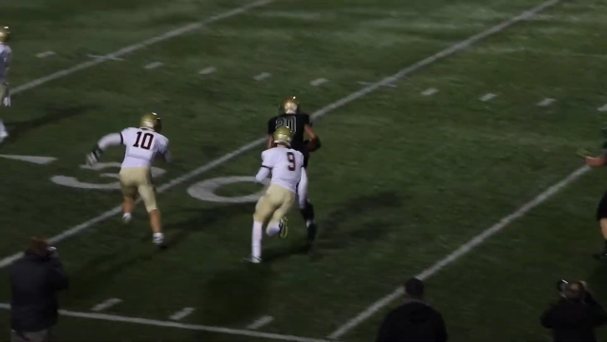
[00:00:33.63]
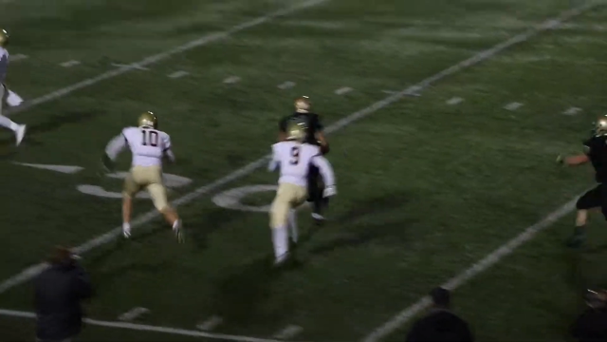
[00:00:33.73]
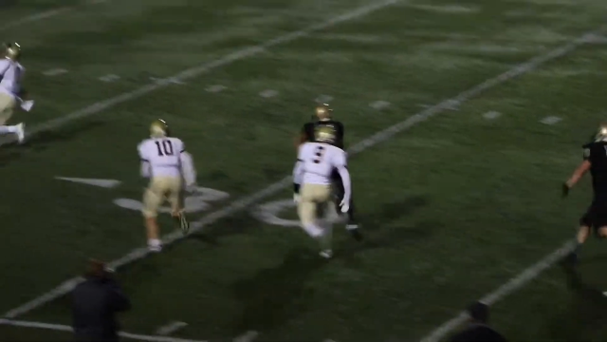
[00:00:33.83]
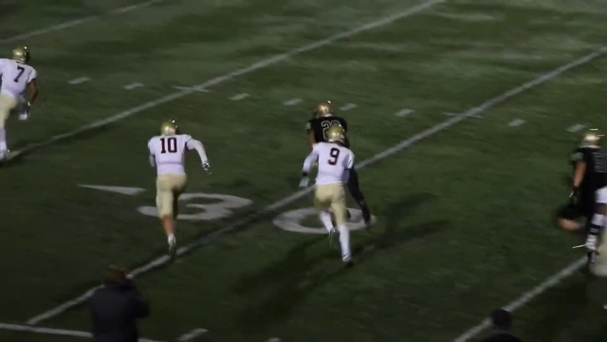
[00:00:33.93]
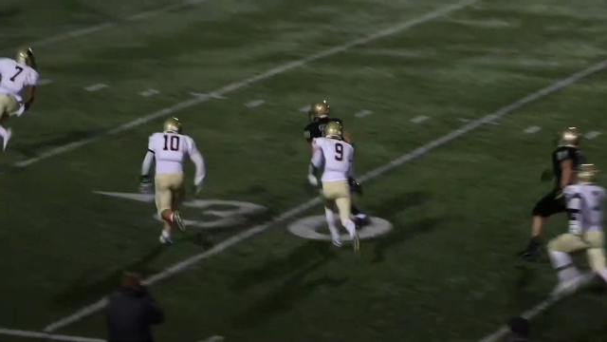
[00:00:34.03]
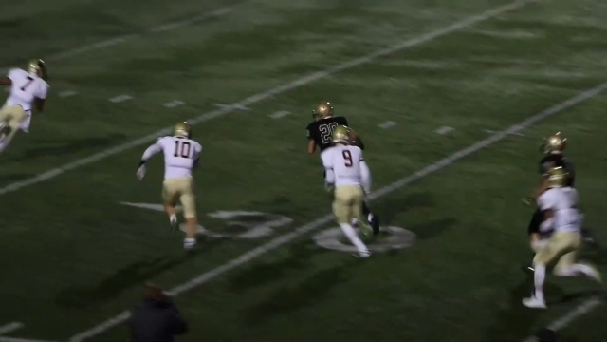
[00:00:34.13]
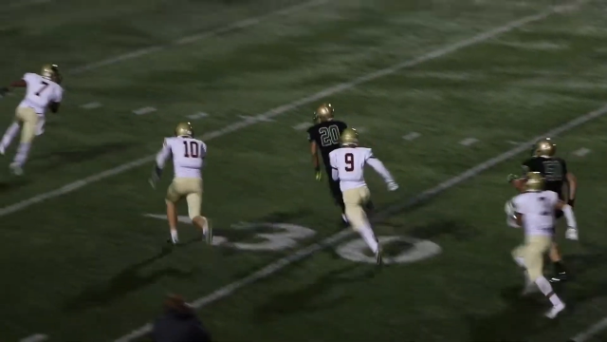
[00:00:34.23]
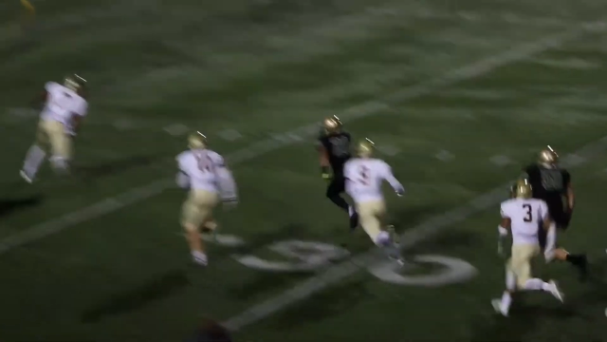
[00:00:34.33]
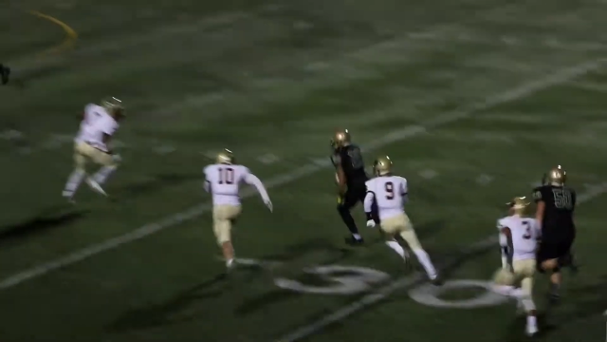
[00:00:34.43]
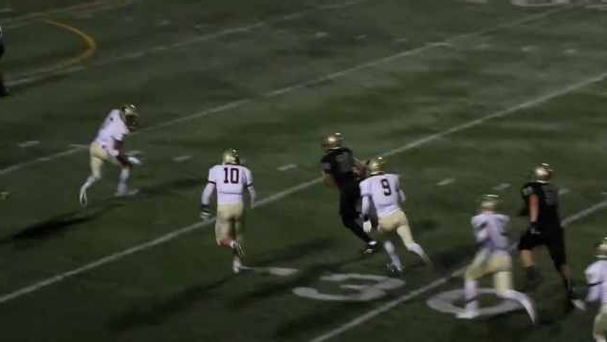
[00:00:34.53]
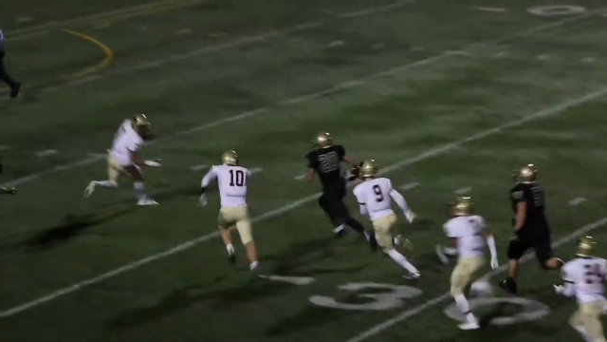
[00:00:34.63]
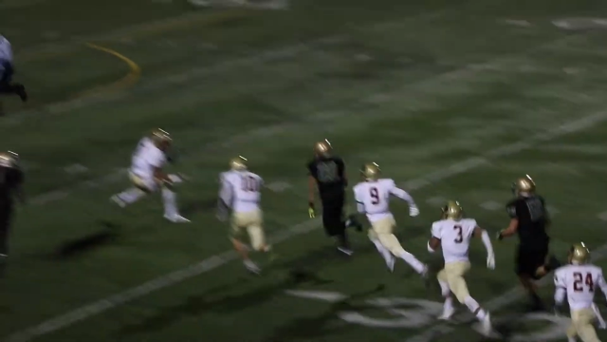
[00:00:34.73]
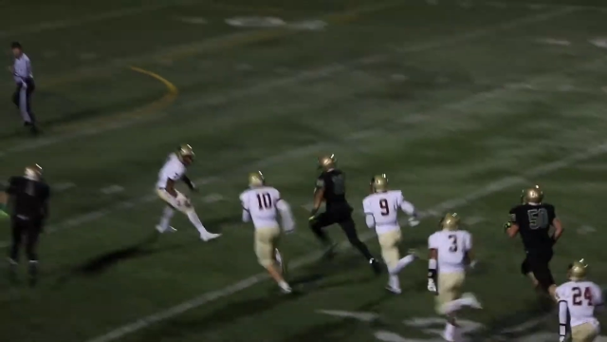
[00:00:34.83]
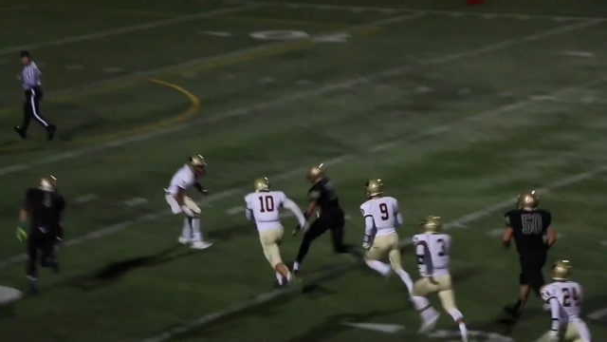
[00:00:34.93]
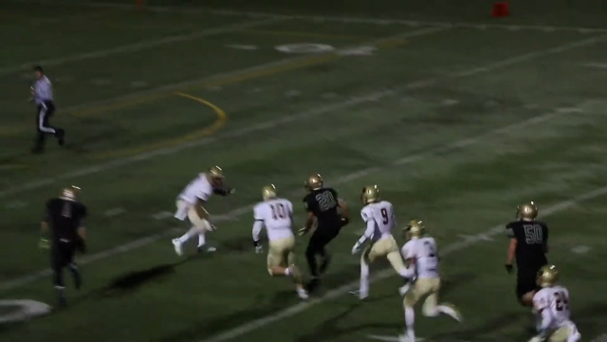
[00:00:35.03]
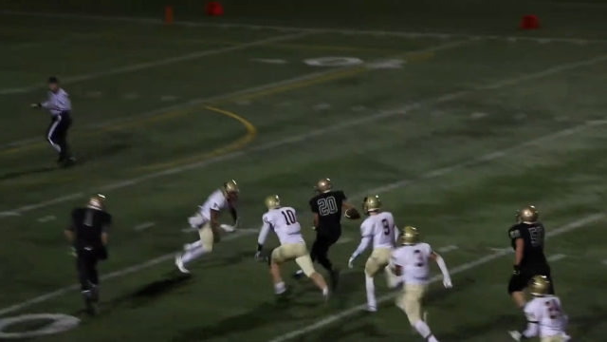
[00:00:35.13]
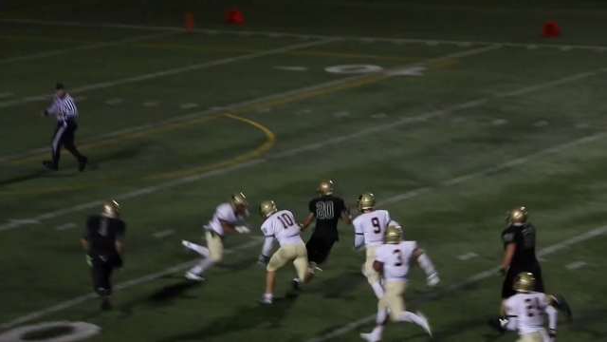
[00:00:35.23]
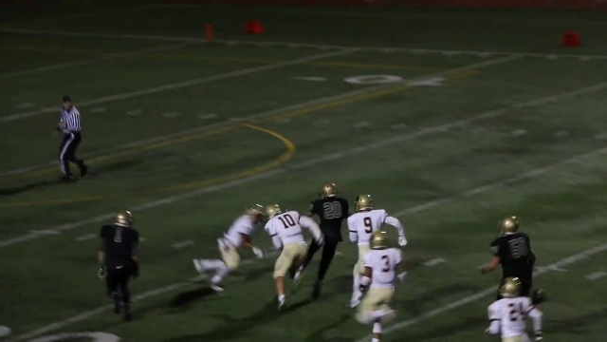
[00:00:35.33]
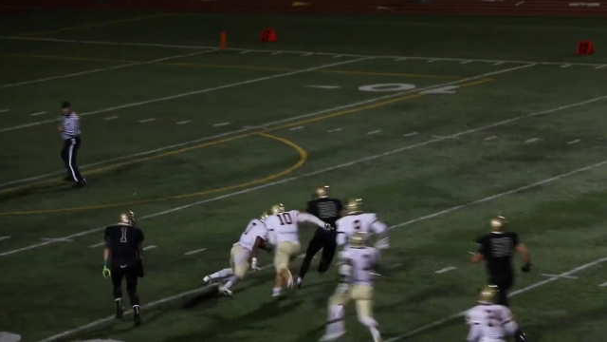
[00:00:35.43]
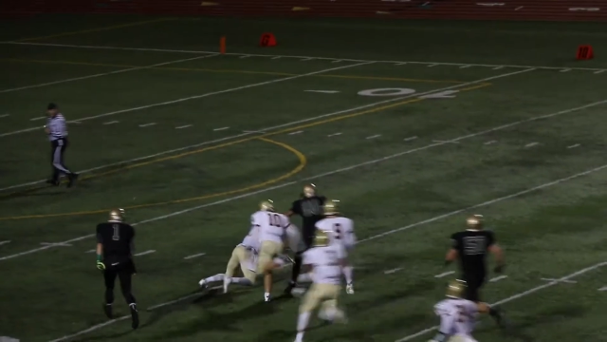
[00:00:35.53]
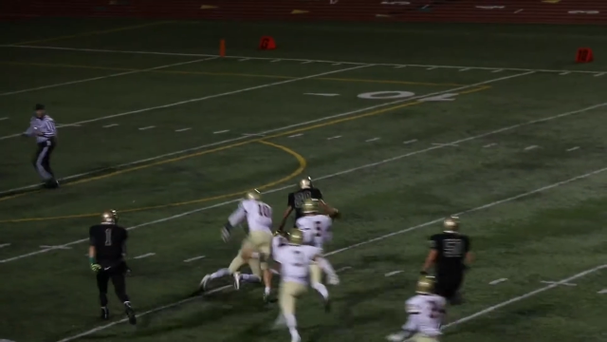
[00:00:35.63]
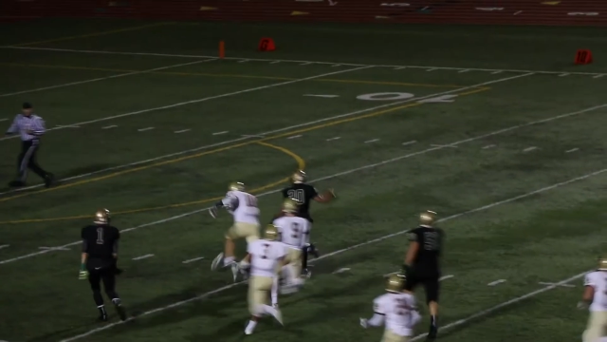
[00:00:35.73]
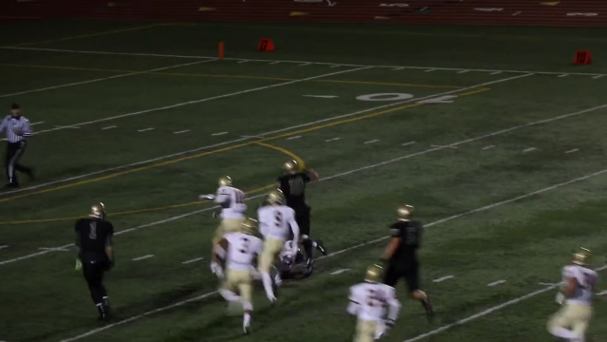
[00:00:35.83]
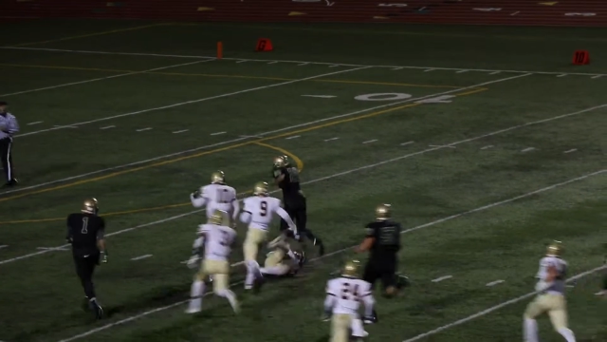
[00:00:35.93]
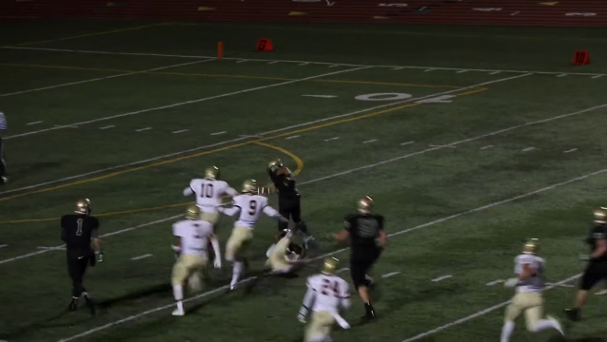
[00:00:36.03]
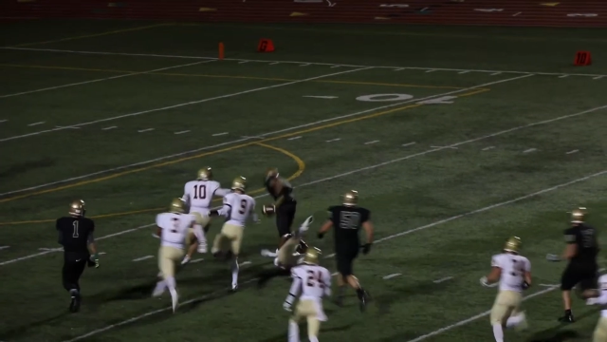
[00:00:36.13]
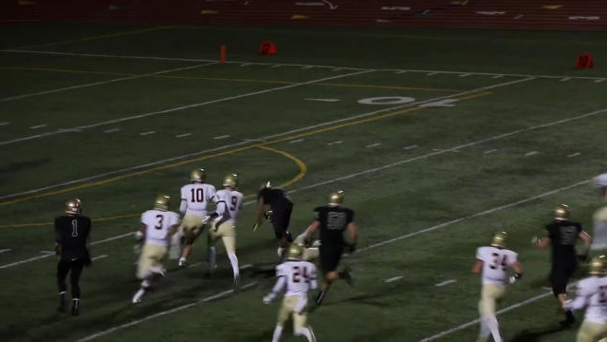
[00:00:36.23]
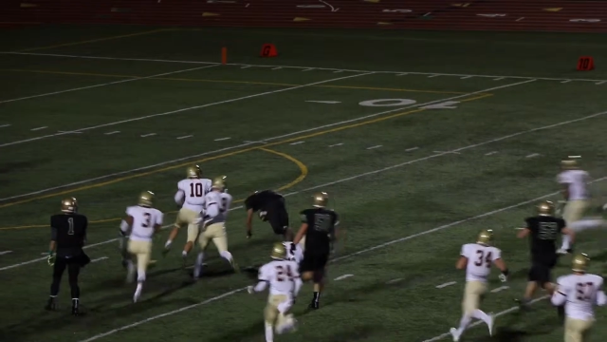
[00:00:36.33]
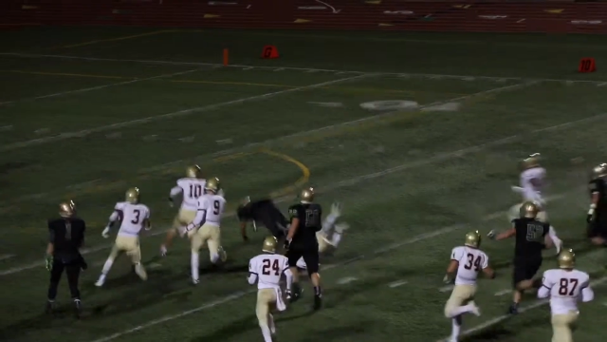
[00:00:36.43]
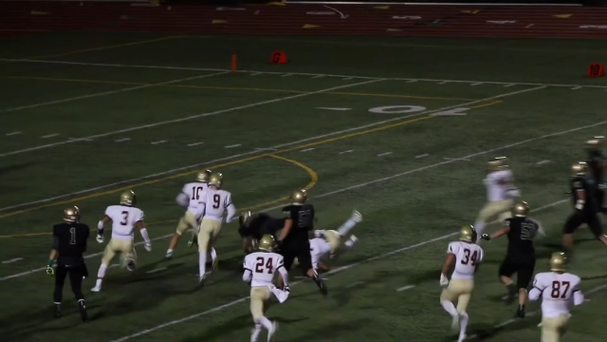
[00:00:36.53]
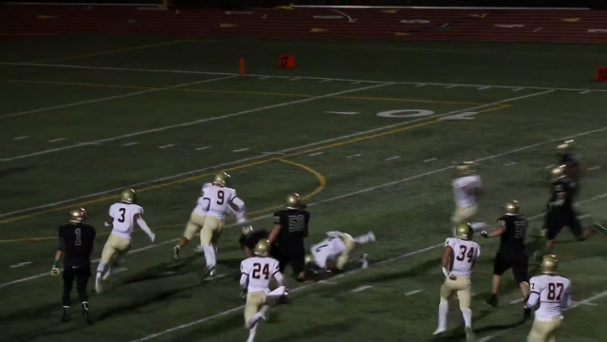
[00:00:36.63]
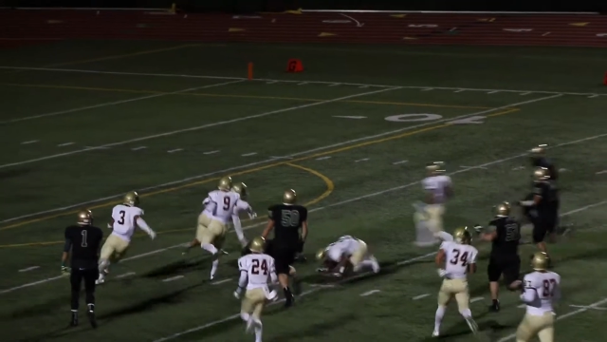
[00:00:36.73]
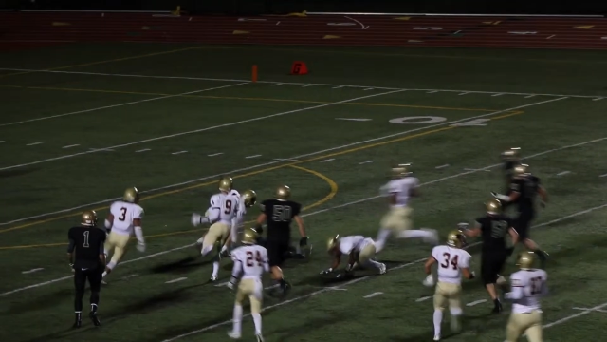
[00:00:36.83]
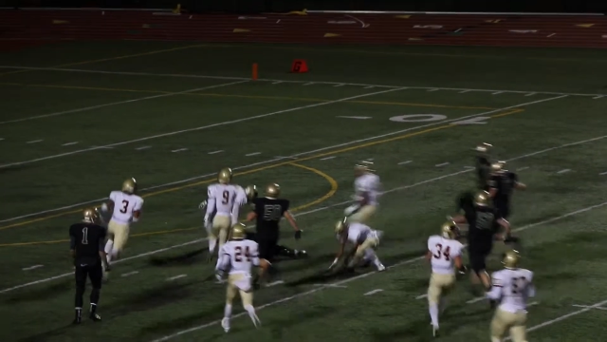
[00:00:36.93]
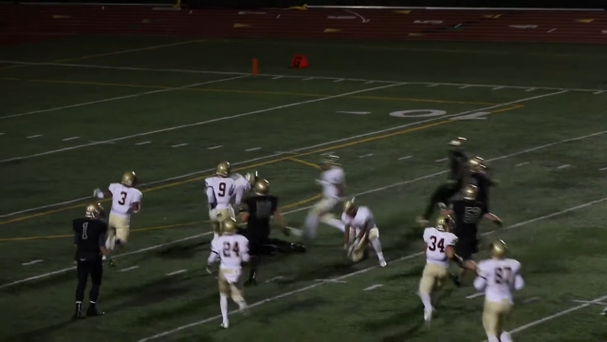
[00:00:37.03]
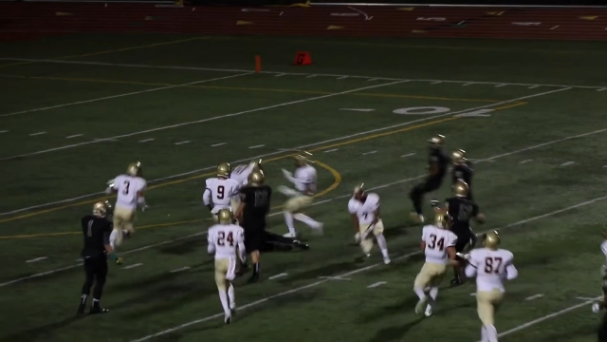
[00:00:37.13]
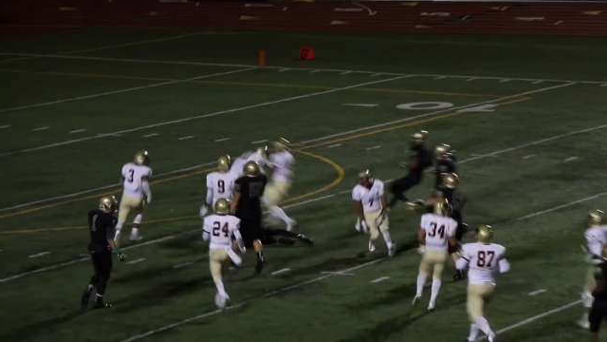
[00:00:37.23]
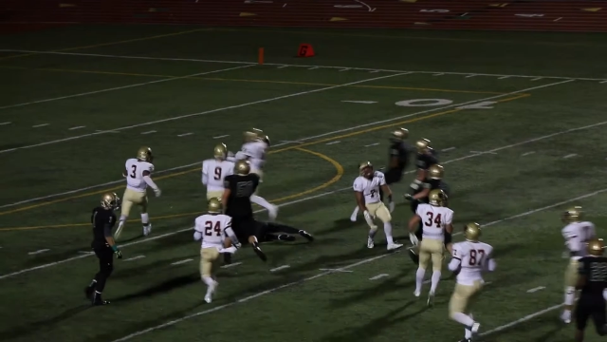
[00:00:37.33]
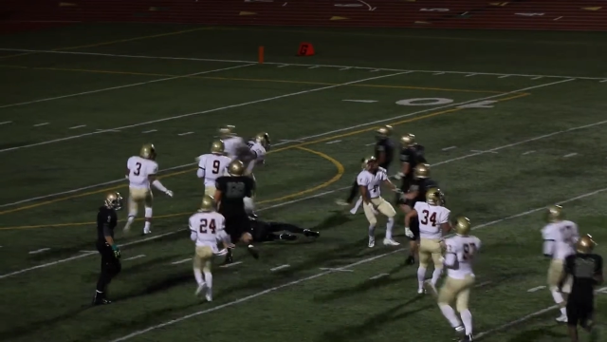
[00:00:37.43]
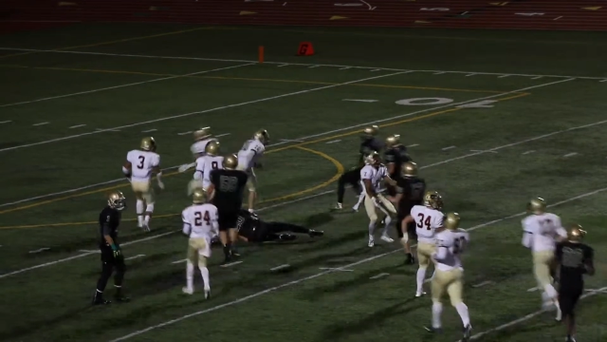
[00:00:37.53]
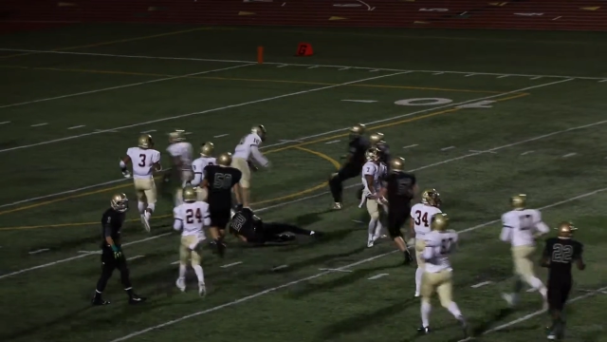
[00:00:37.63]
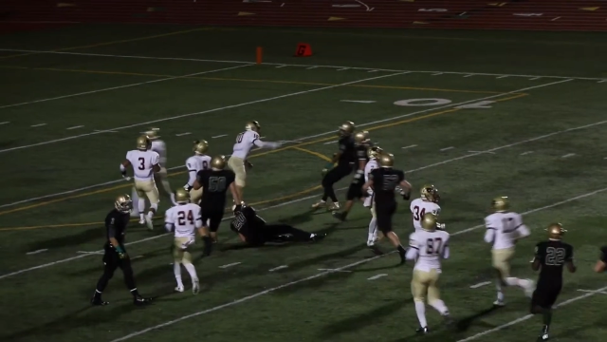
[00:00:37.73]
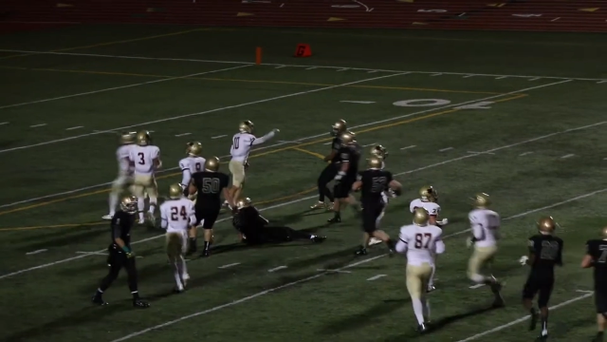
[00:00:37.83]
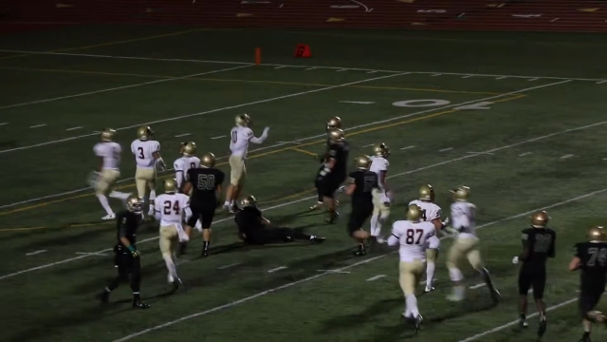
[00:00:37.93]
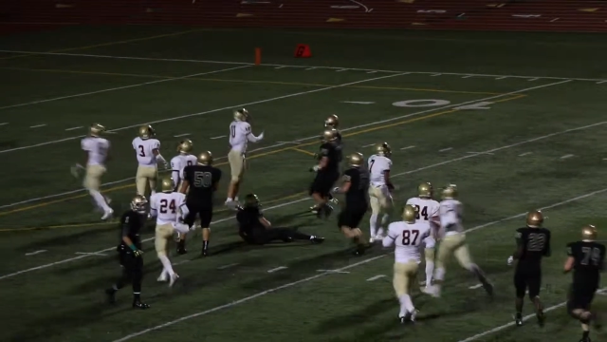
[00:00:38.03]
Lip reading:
(no speaker visible)